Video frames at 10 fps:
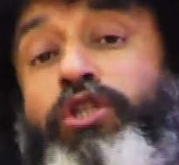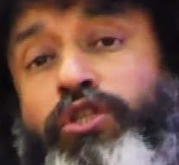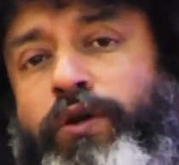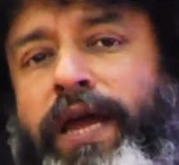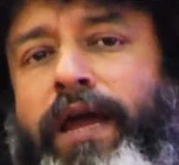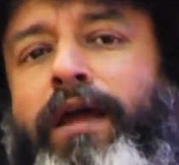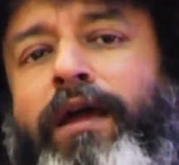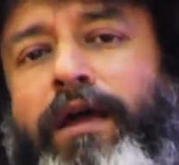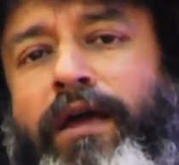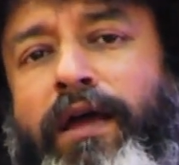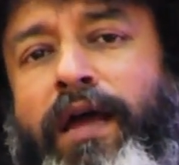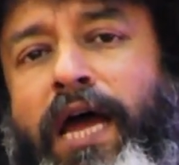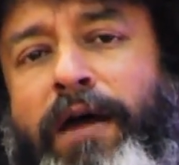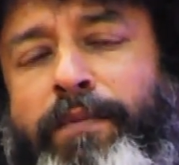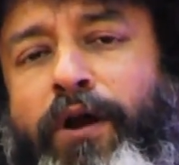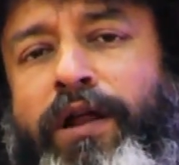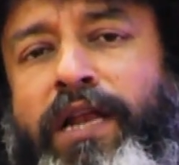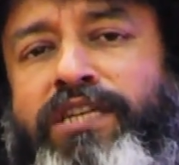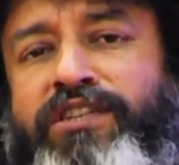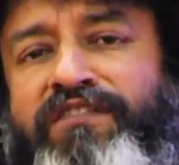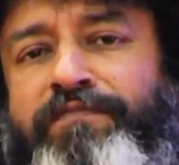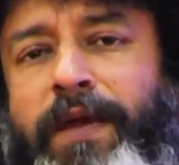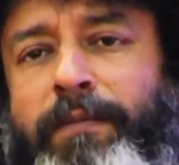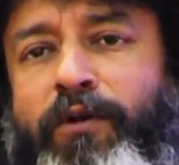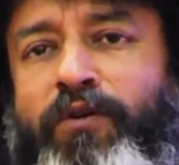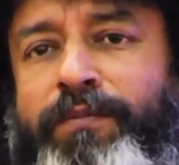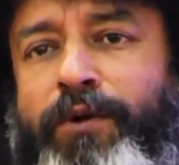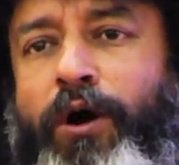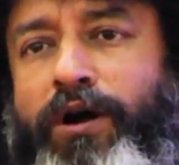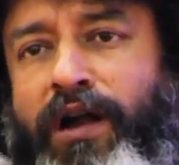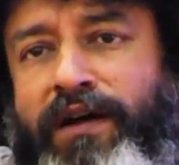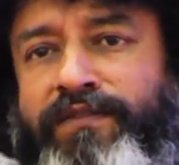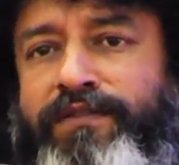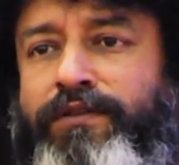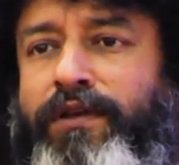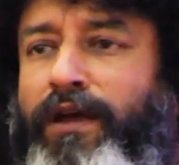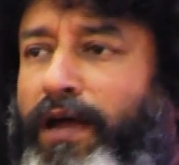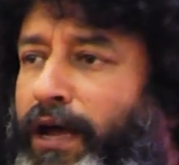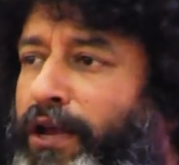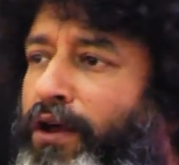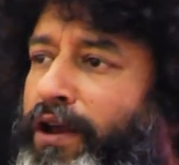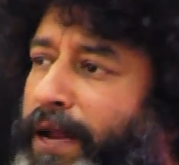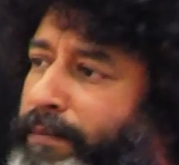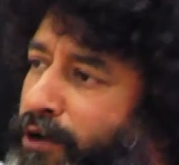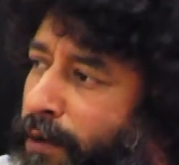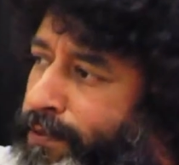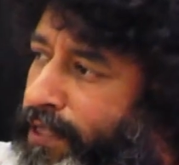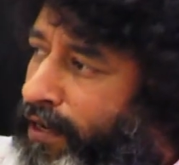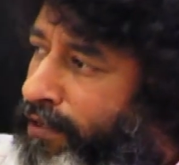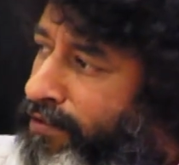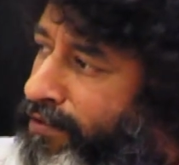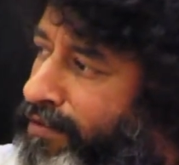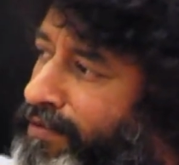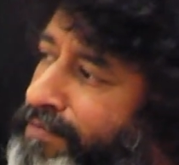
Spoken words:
Today, I brought a list of people whom God loves, and your name tops the list.